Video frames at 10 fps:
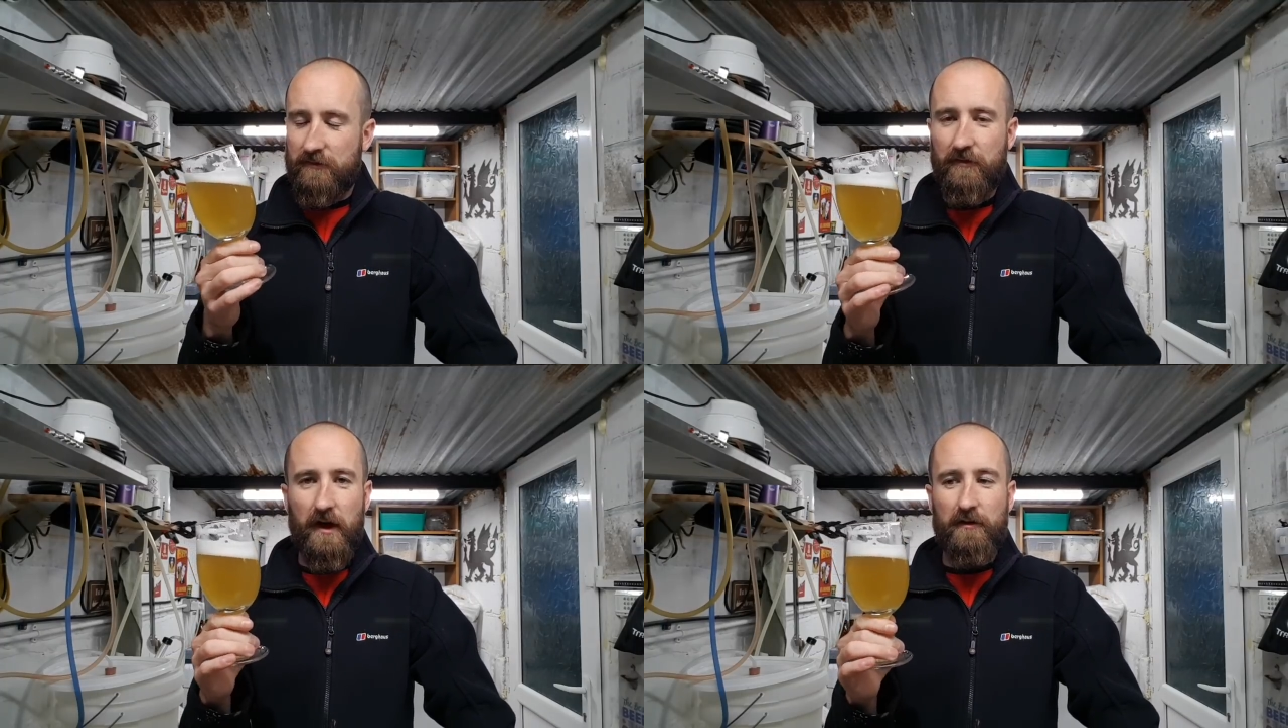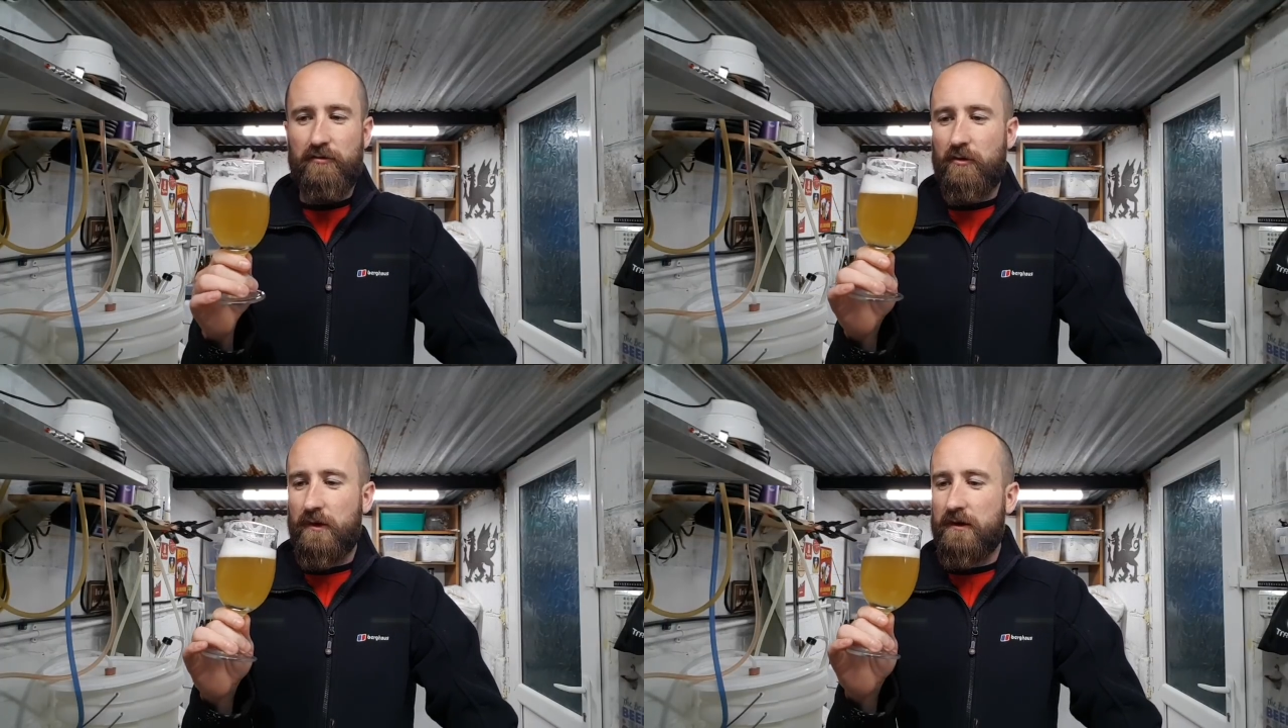Far
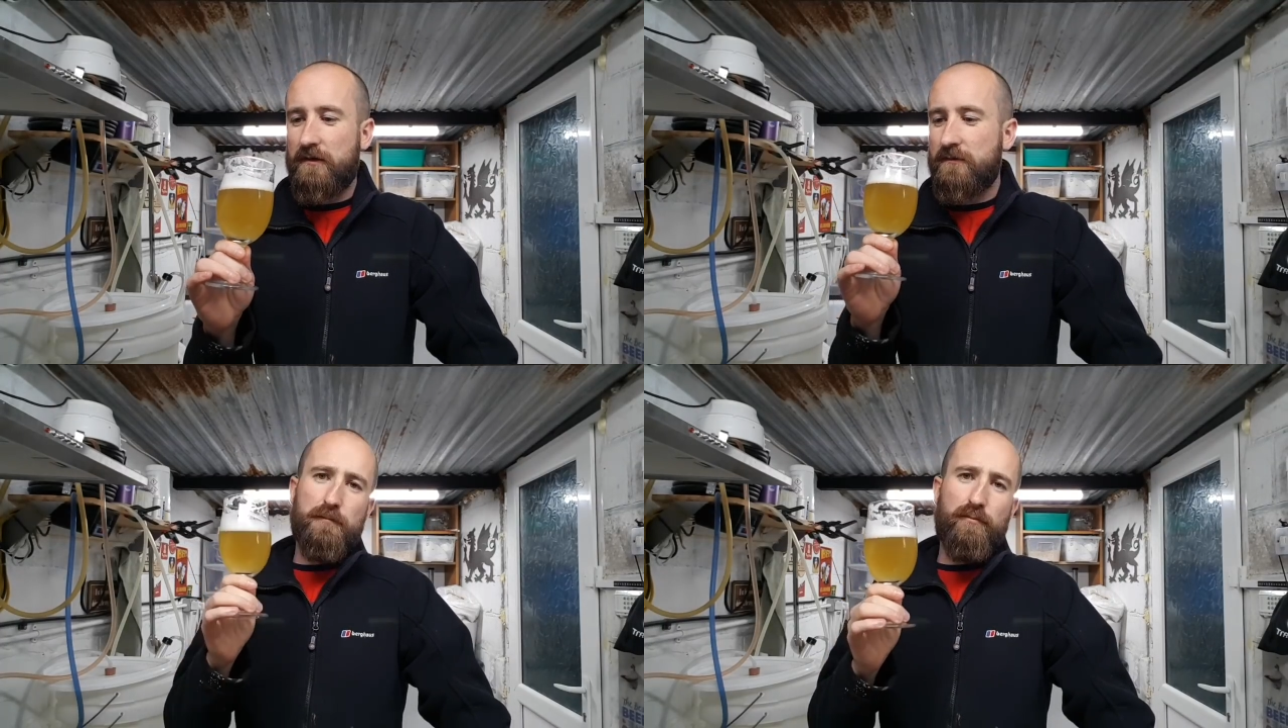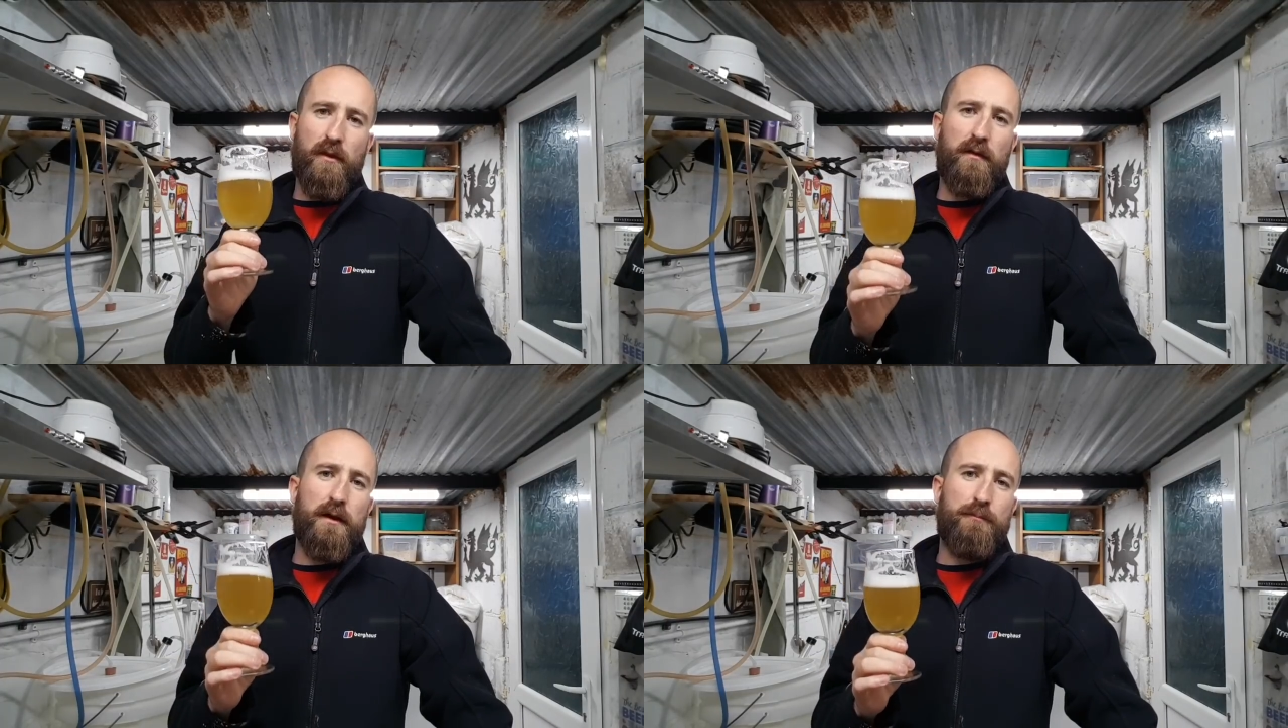from it.
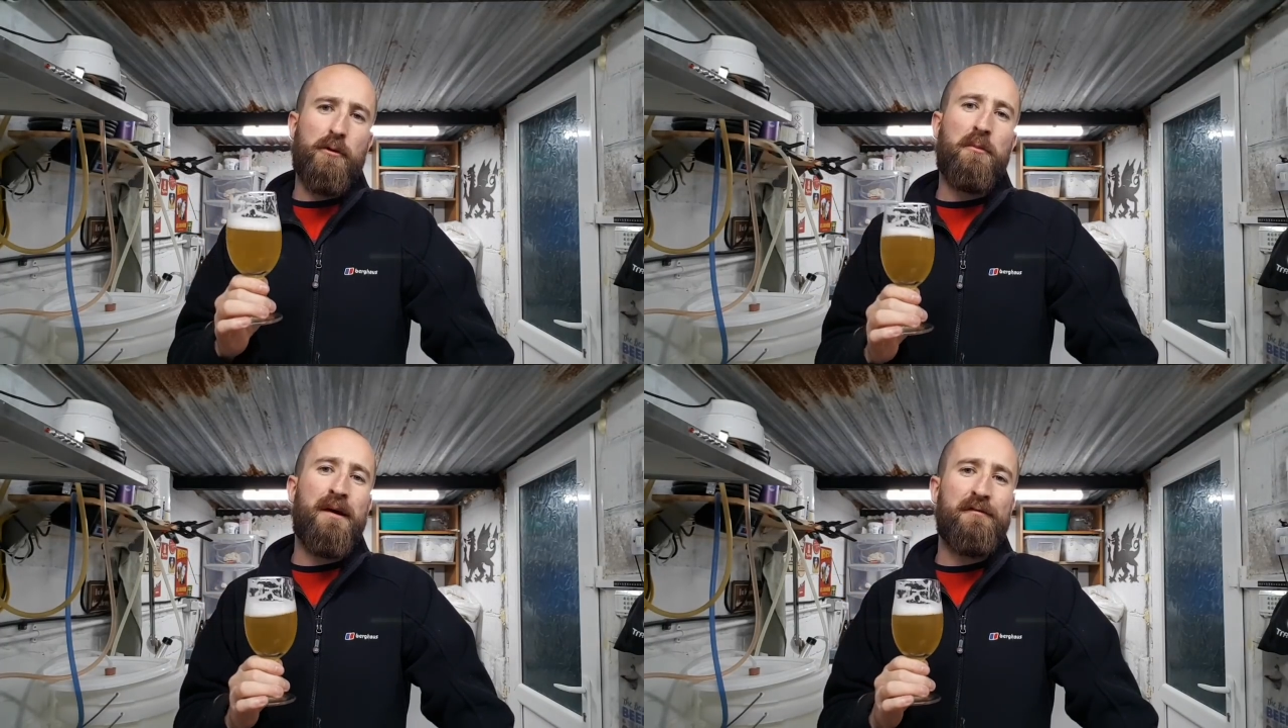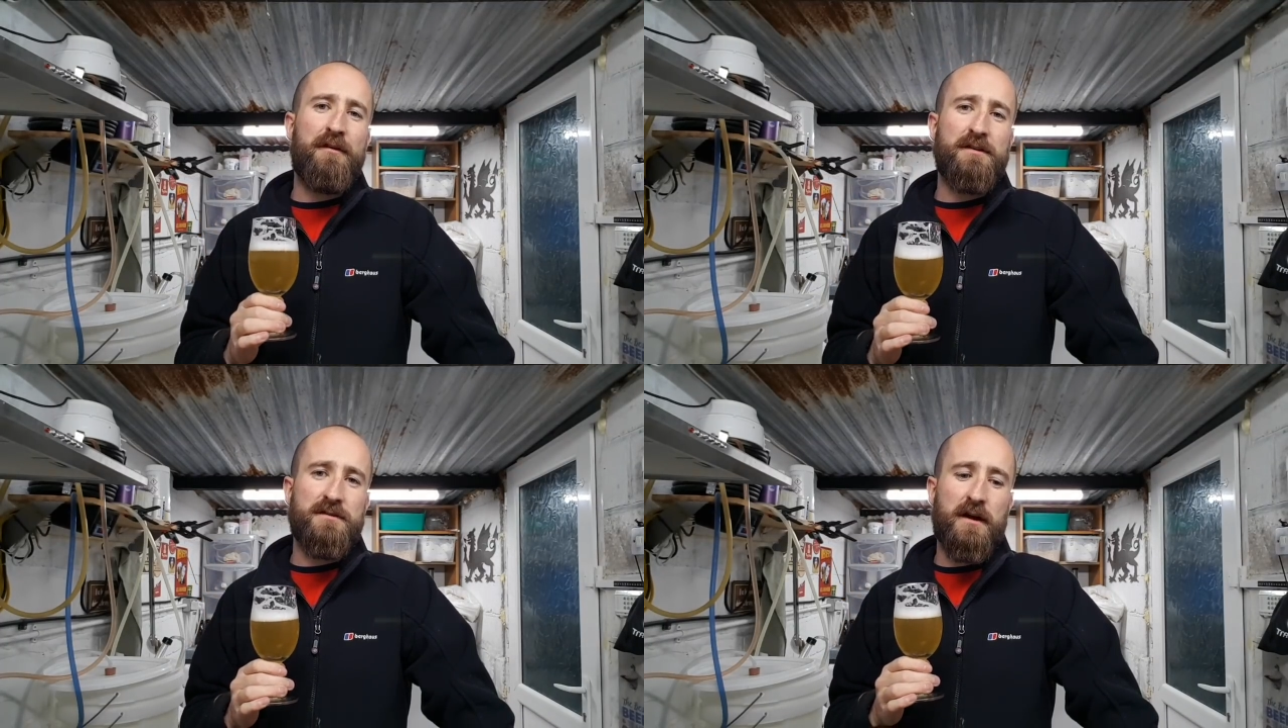The problem I
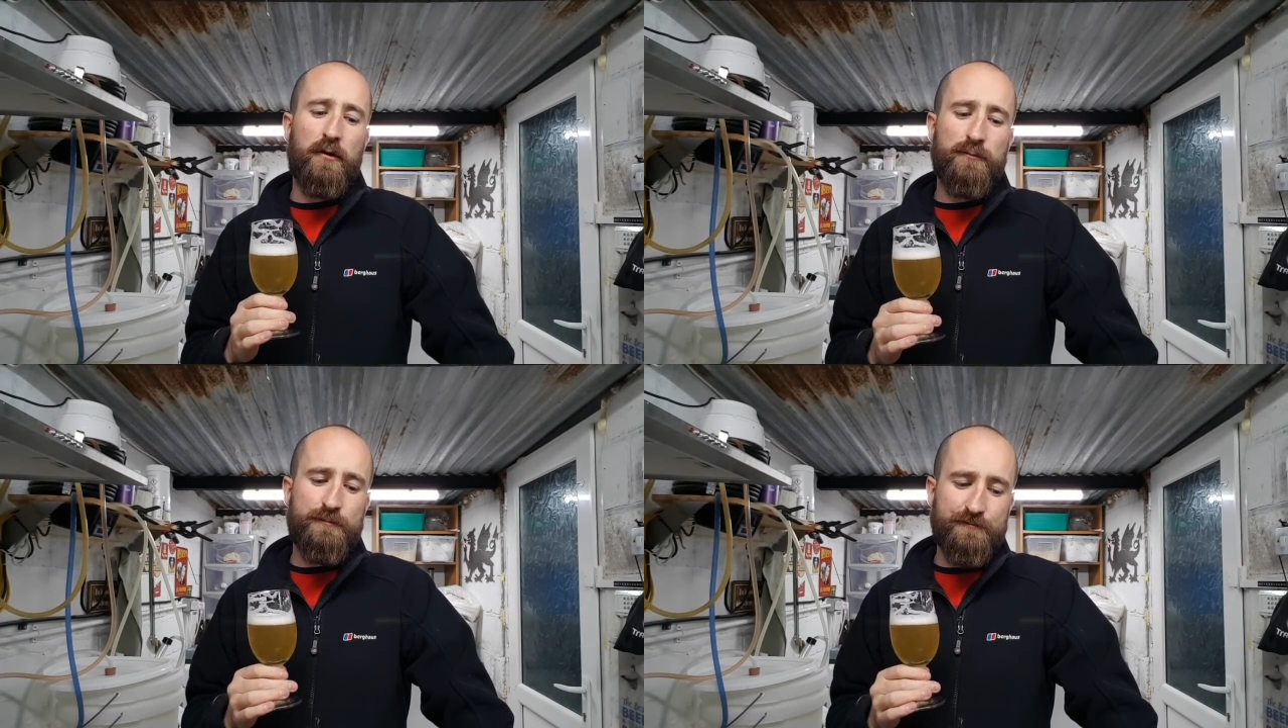face now,